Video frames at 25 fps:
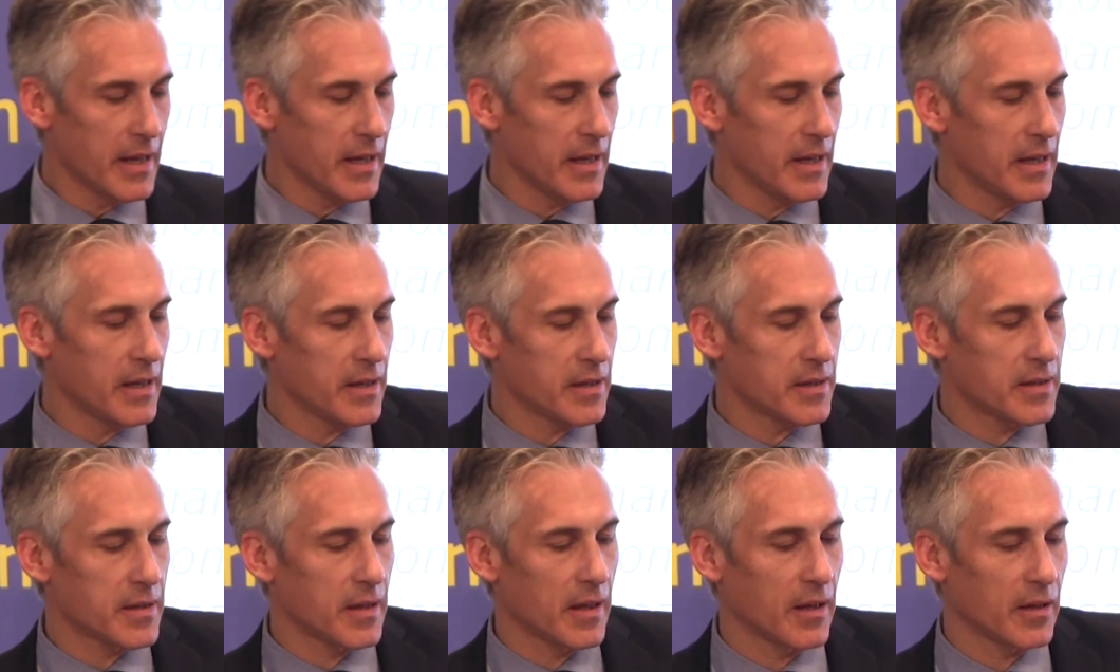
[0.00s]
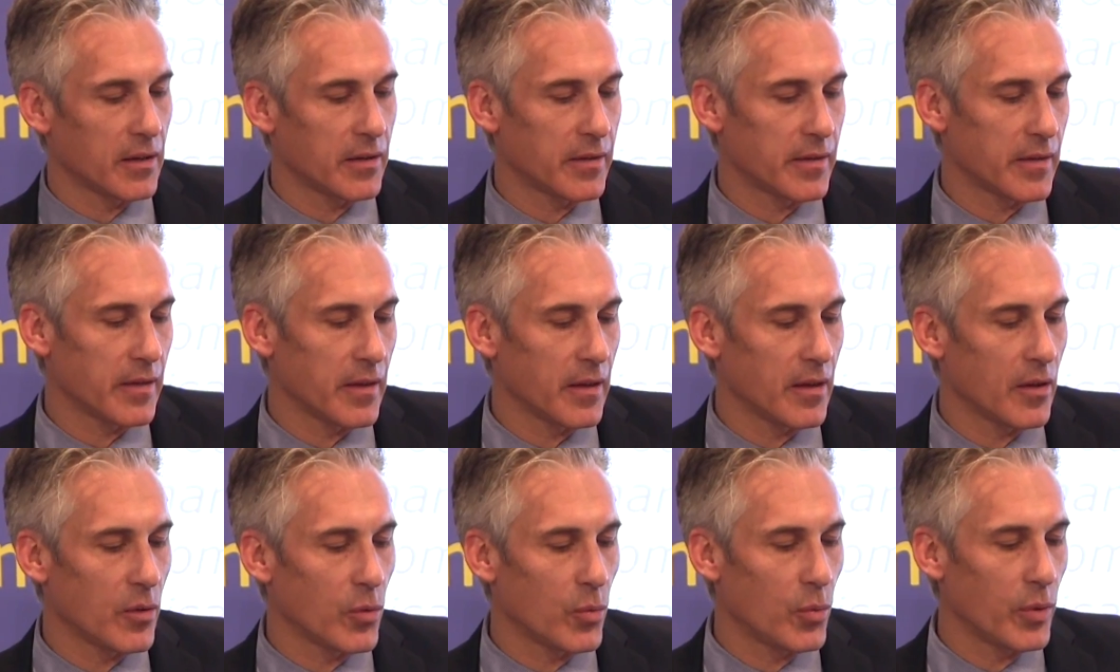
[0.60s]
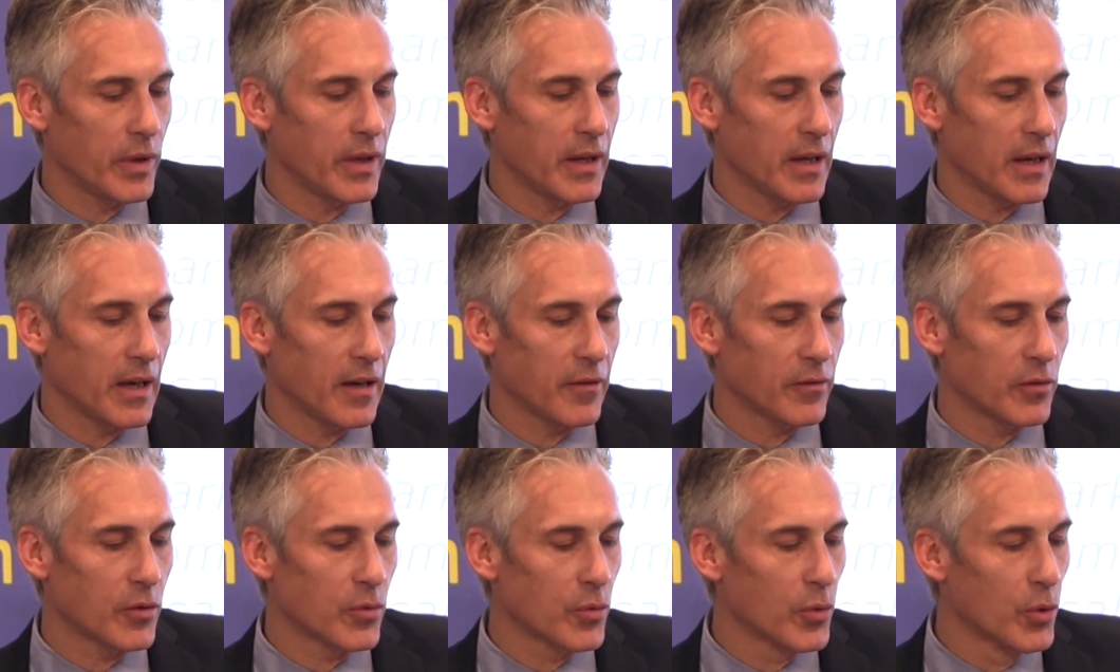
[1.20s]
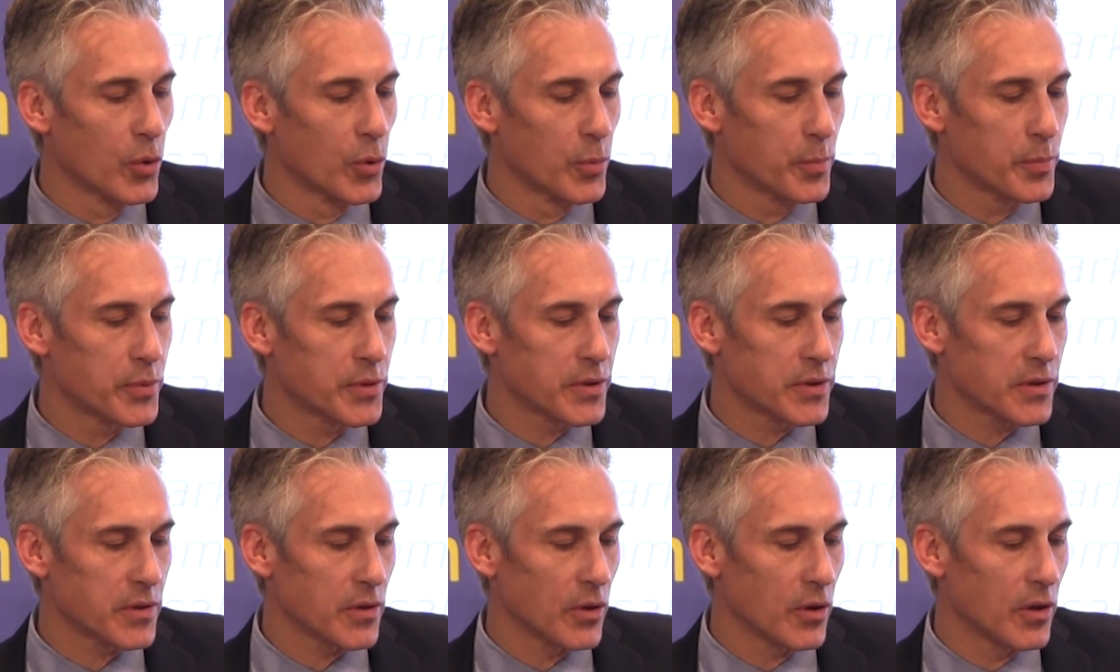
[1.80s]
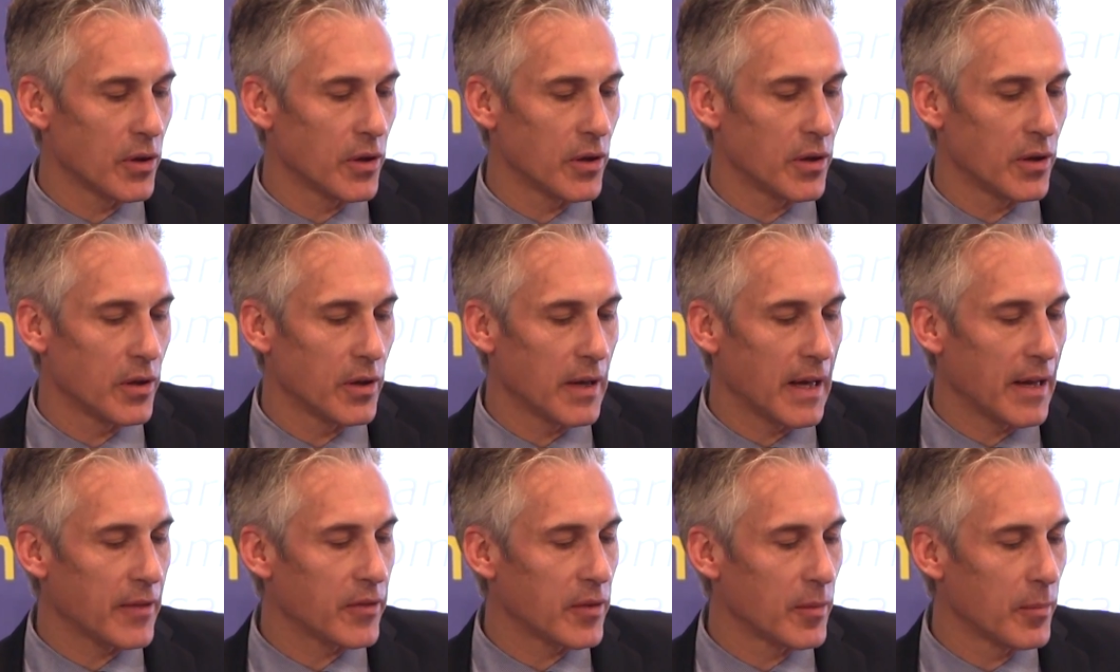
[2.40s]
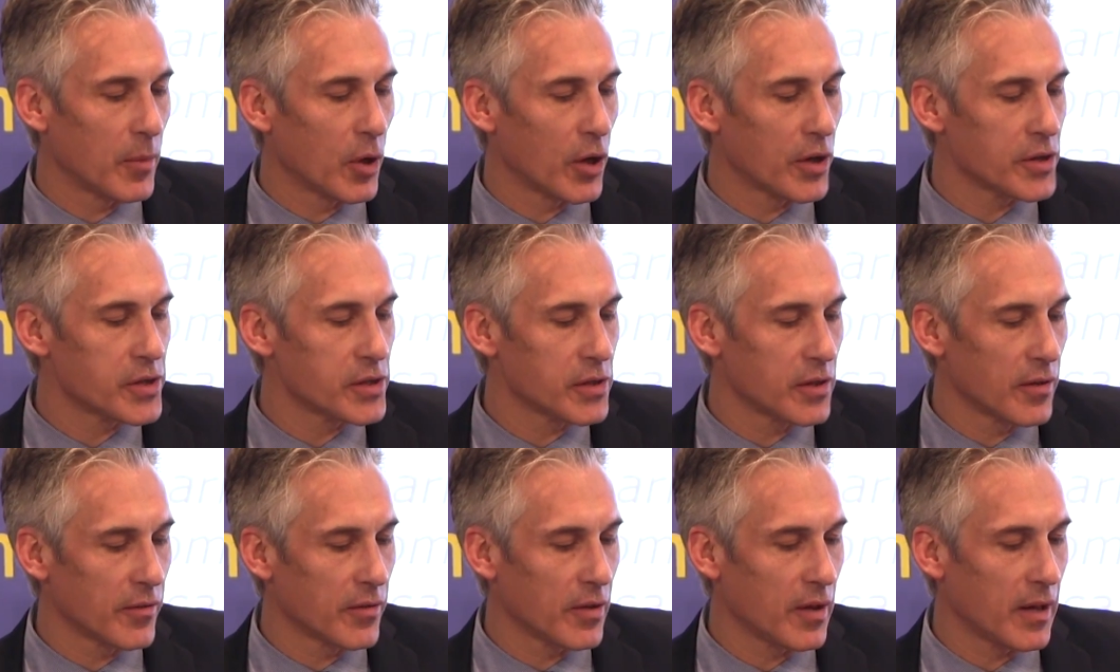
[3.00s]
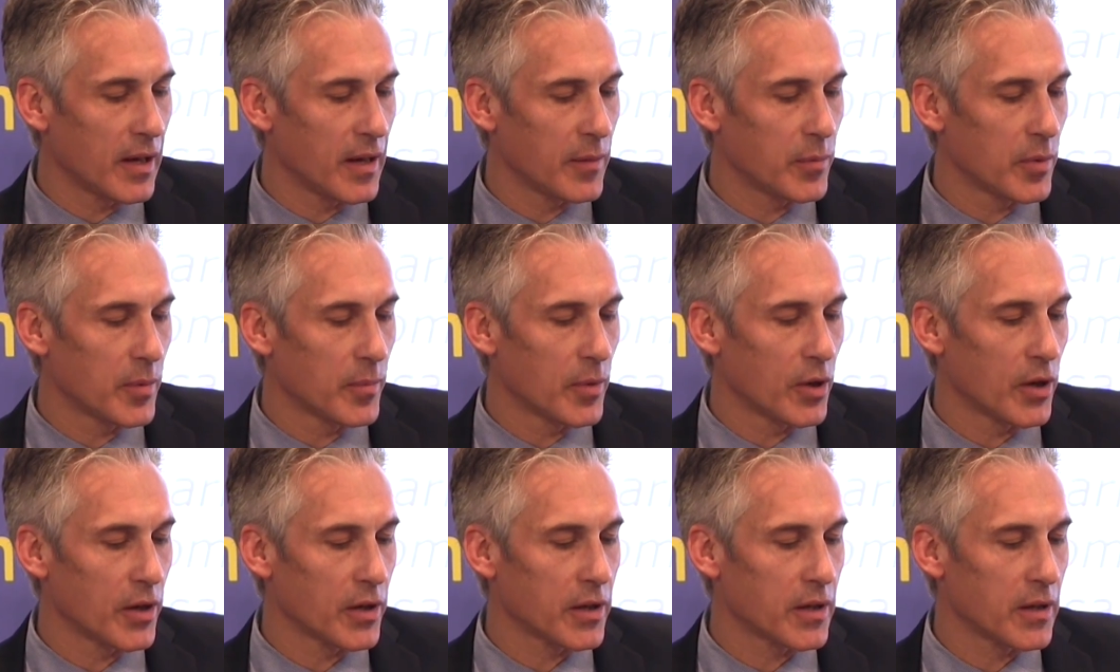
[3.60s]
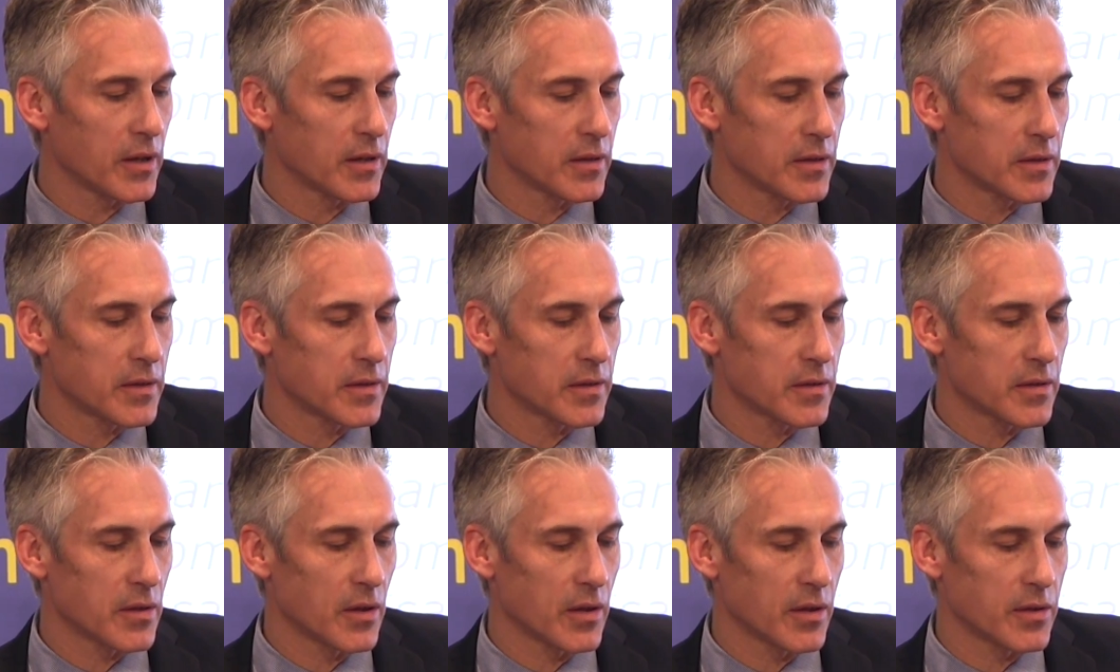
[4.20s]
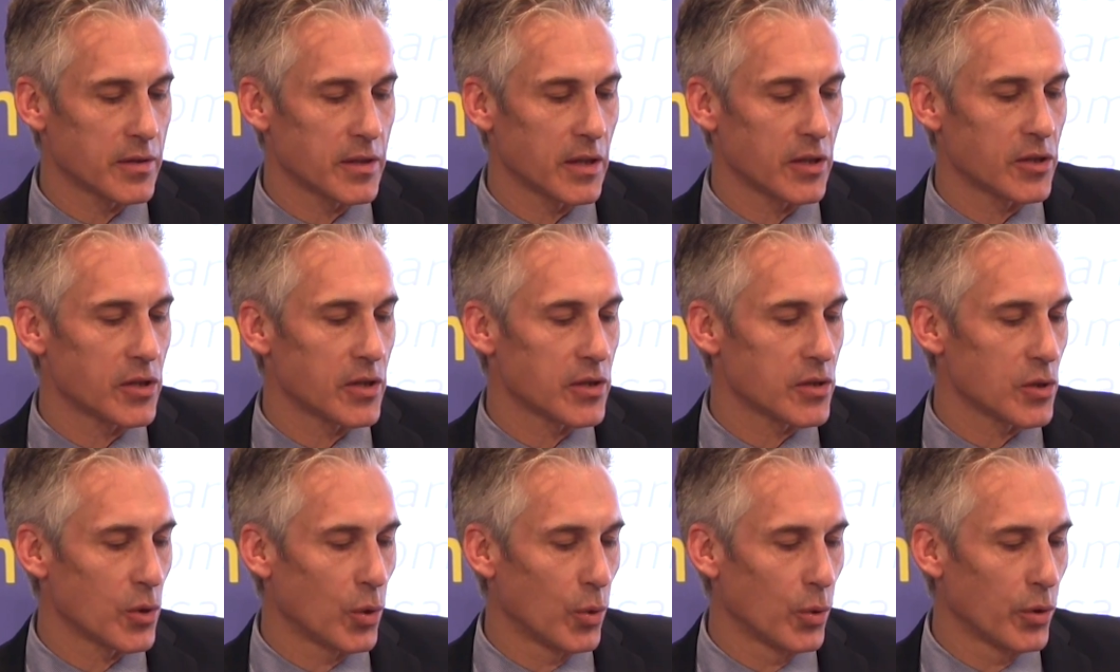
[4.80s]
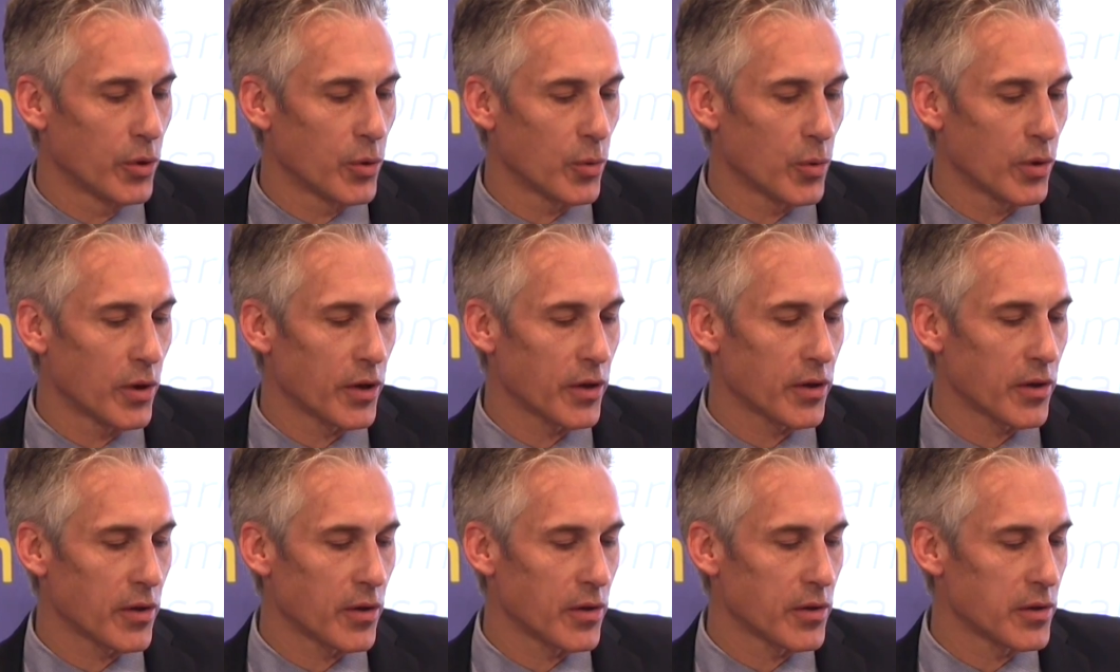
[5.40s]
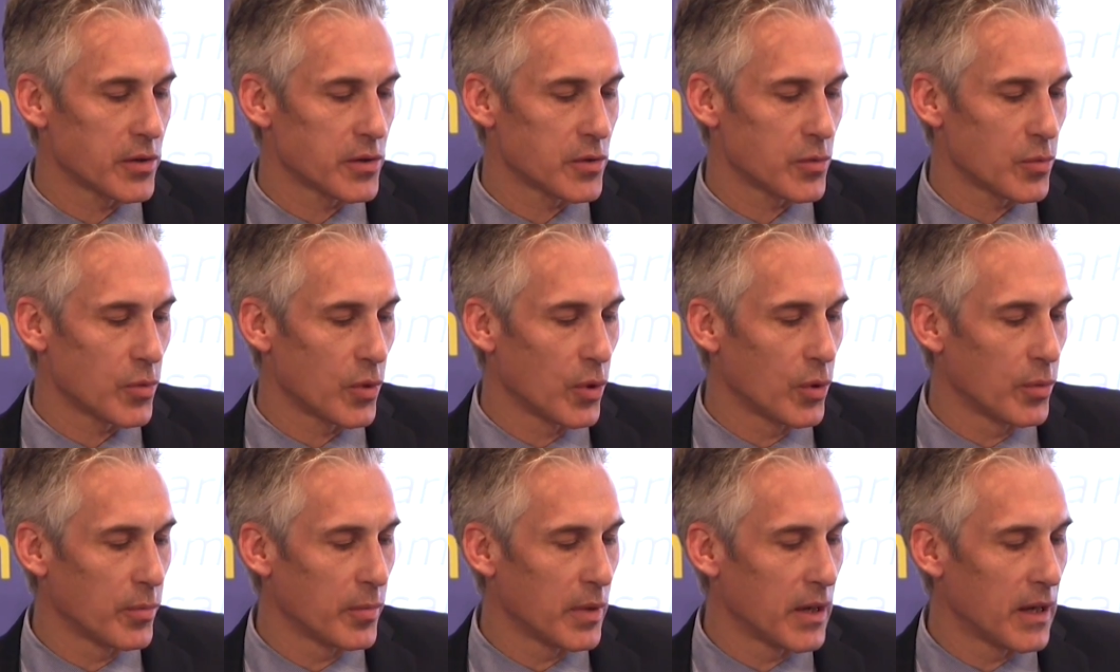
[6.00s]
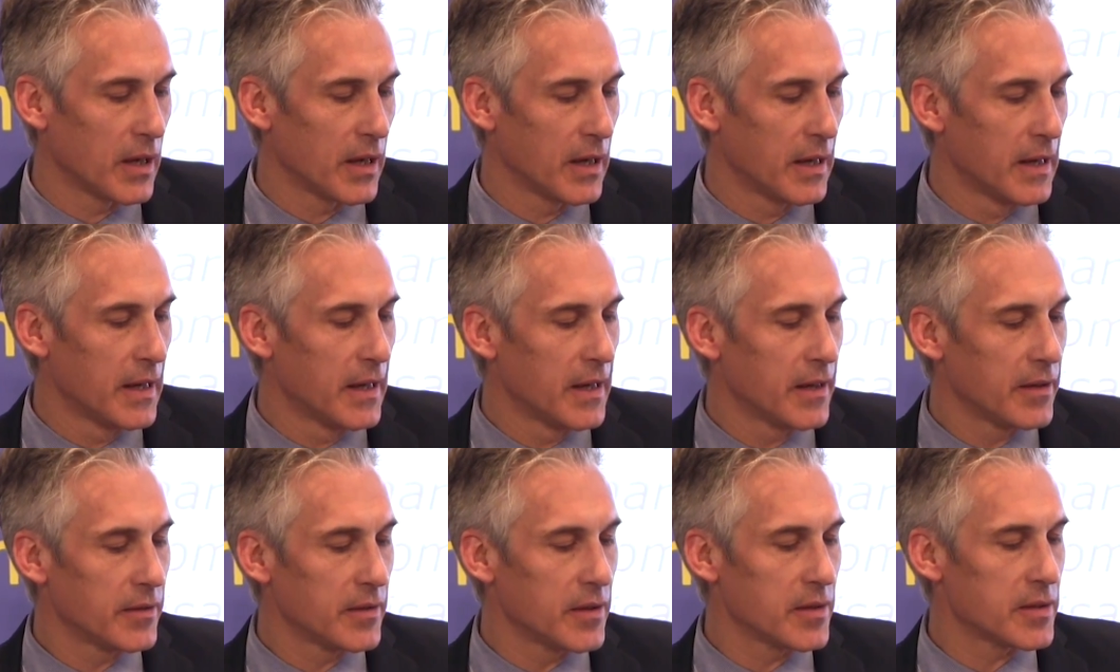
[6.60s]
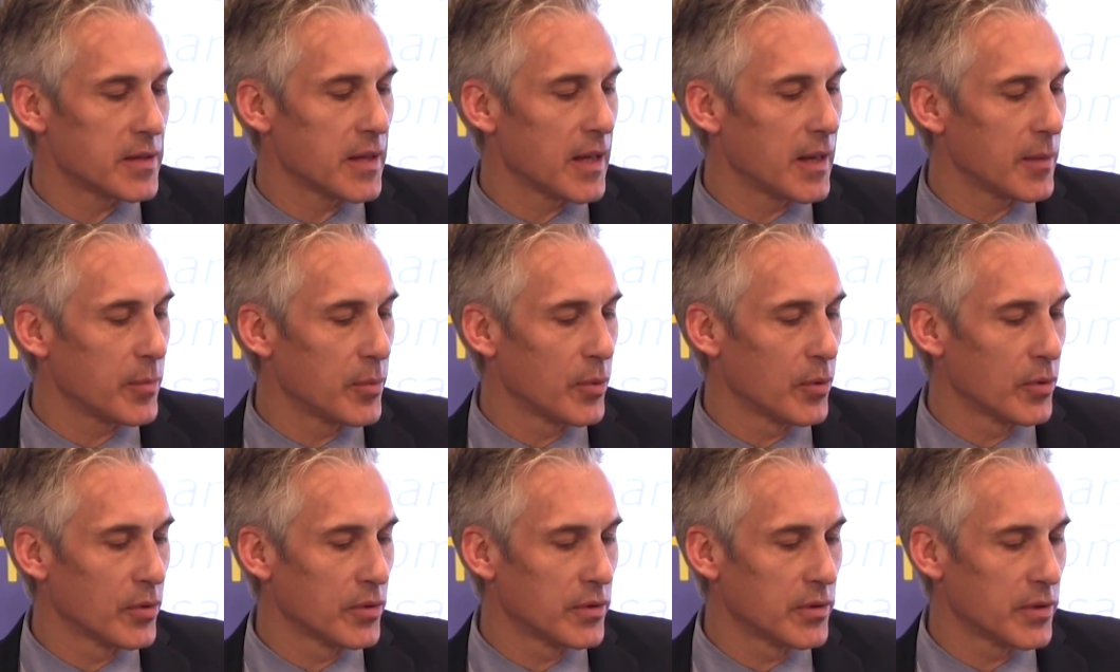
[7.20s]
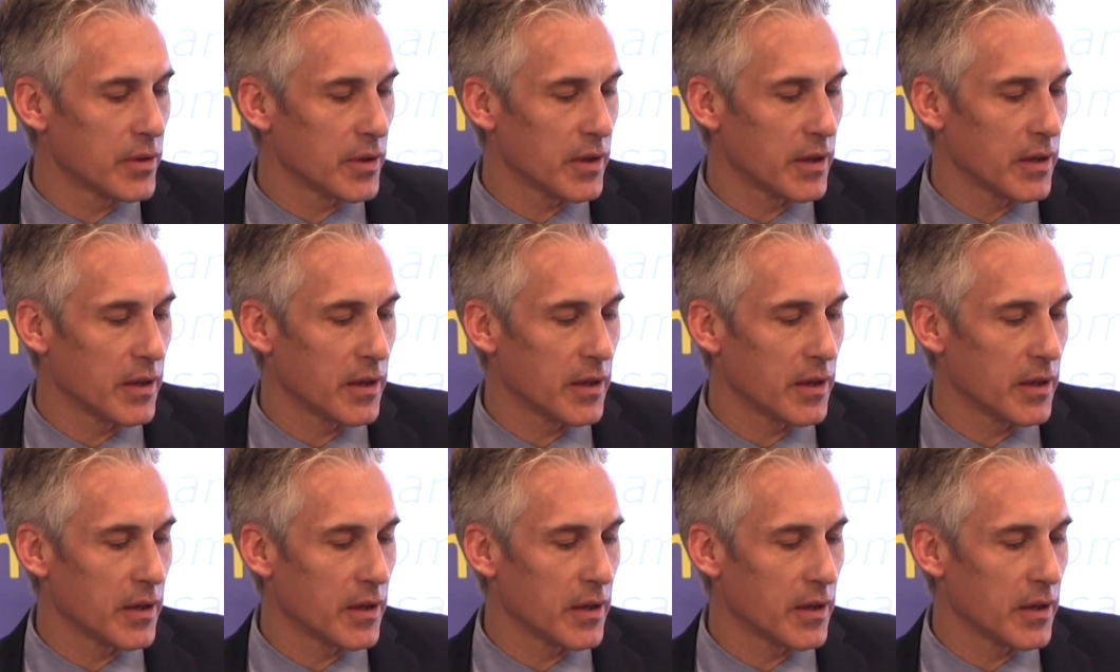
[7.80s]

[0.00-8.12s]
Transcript: is that we have groups at the margin of the labor market, such as older workers, Roma, disabled,